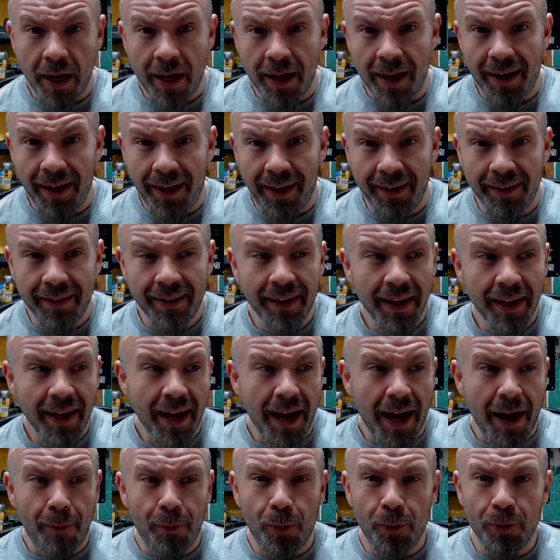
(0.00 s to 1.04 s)

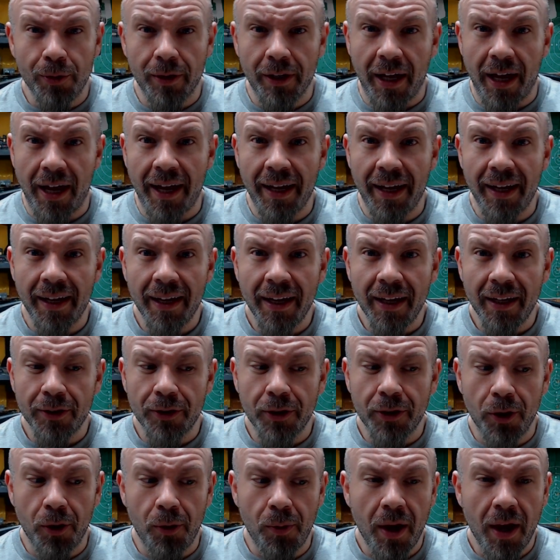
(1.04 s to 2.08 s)
I won't lie.
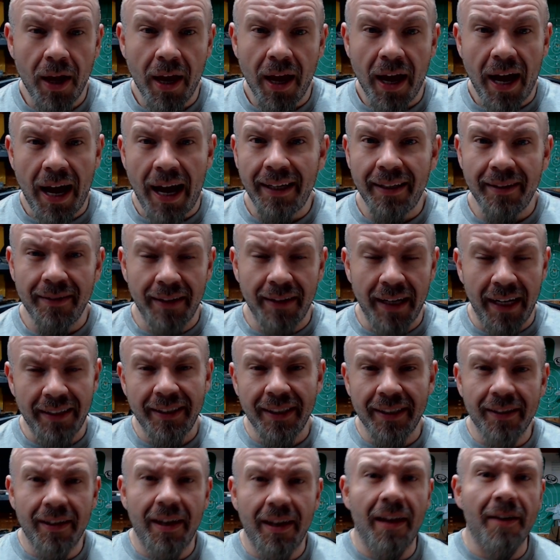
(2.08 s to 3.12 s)
So I
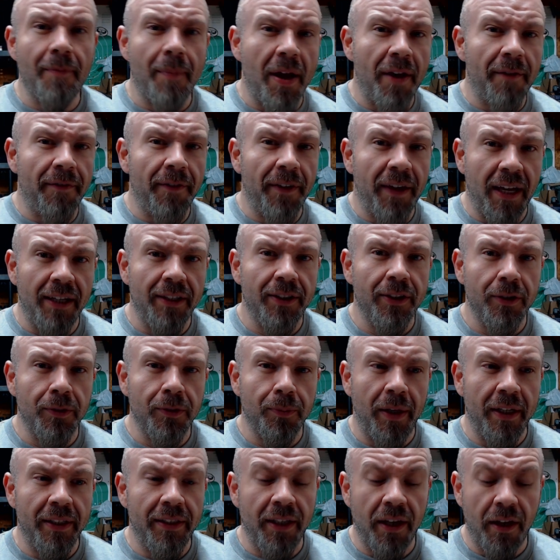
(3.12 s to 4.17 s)
did a lot of modifications
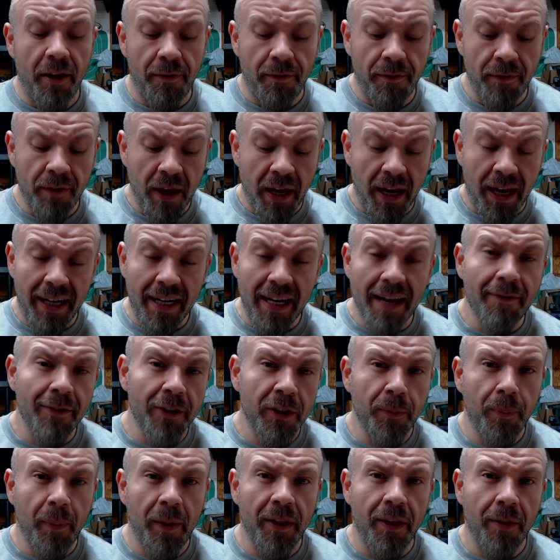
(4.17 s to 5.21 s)
myself. I never
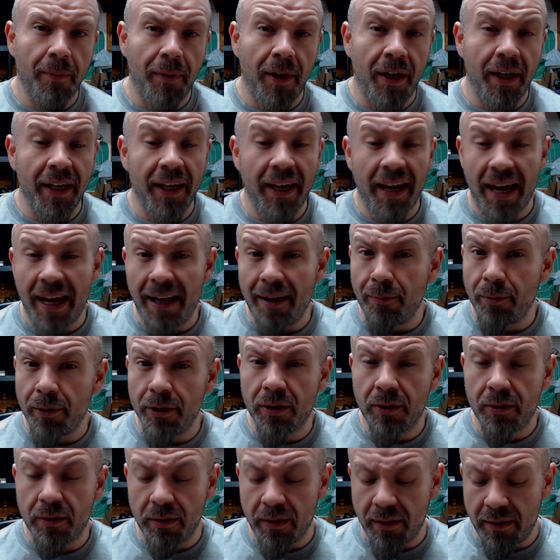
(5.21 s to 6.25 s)
spent the money, and it
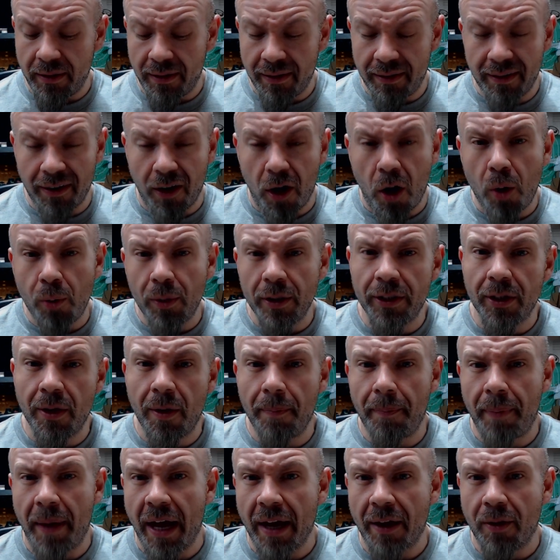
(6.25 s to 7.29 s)
was always
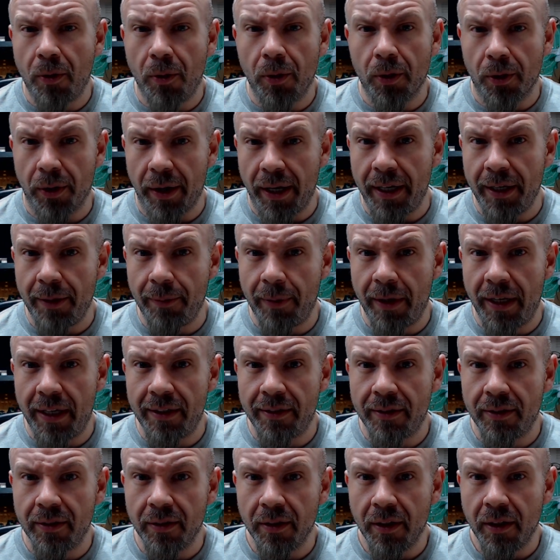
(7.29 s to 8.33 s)
on back order anyways.